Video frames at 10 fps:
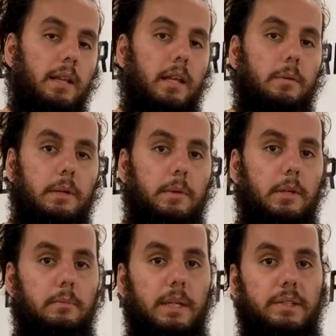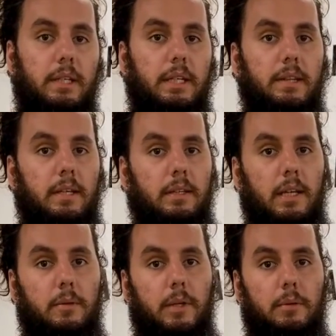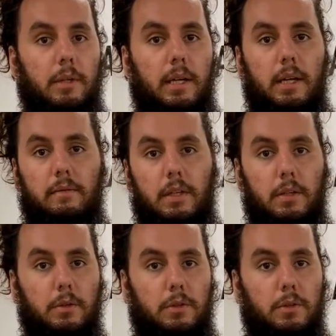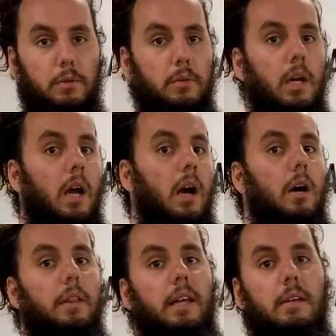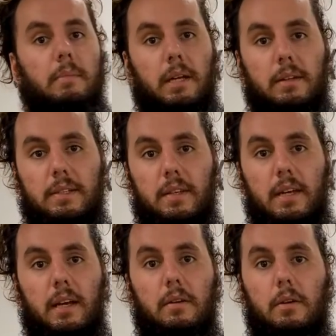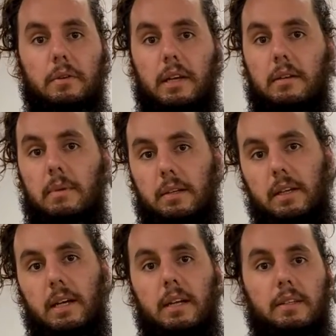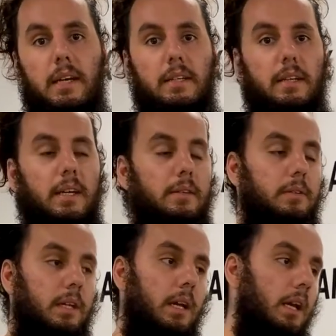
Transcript: That way we don't miss anything. That way we're not having to go to, oh, they emailed this account, oh, they emailed the contact account,